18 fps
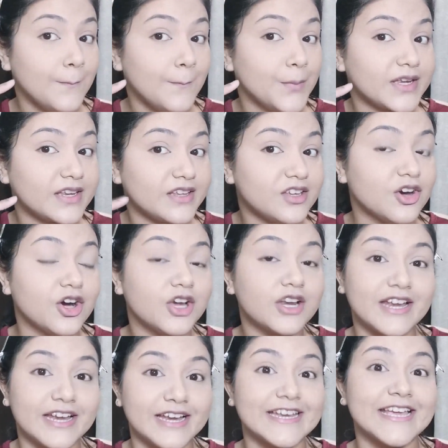but
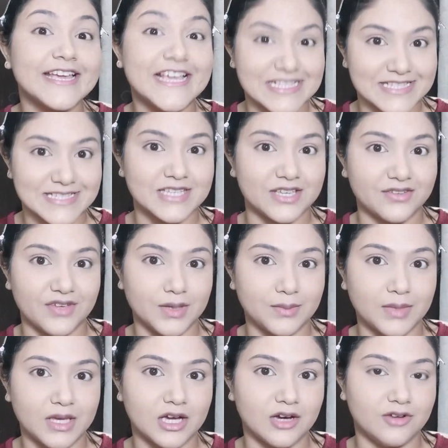here it is
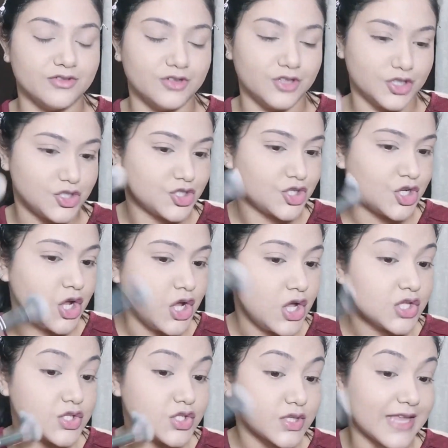giving me coverage.
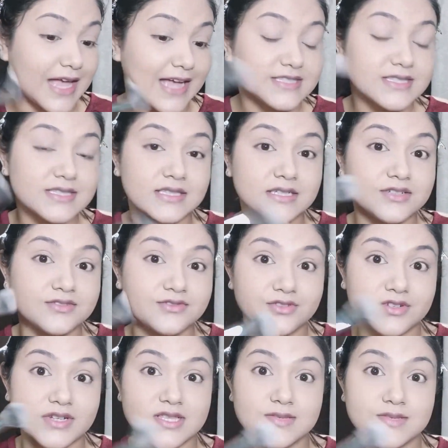So that's the
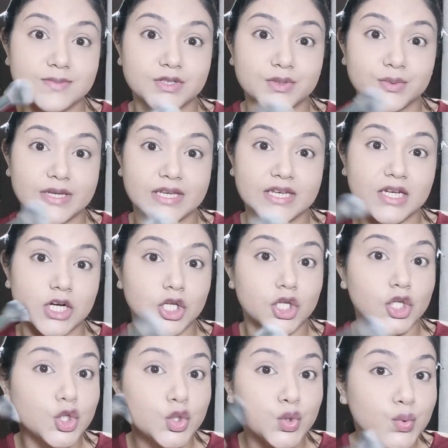difference between a
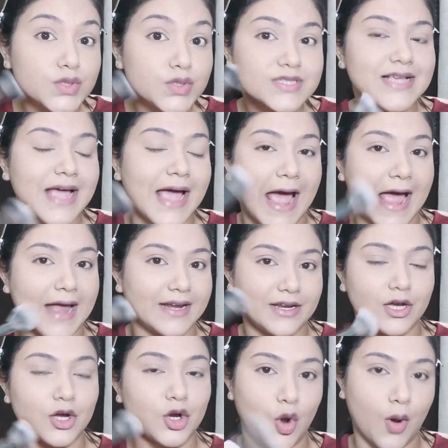loose and
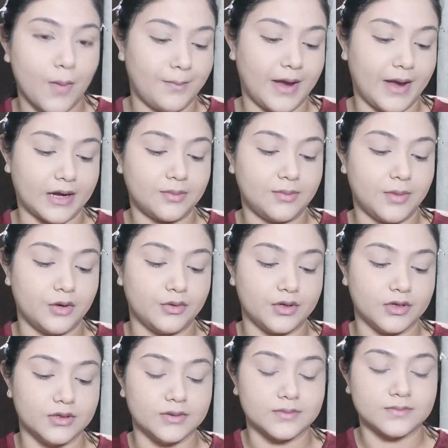a compact
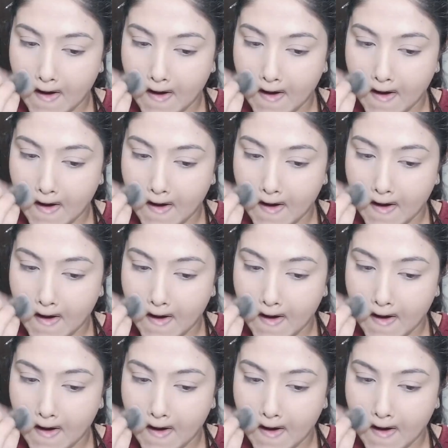powder.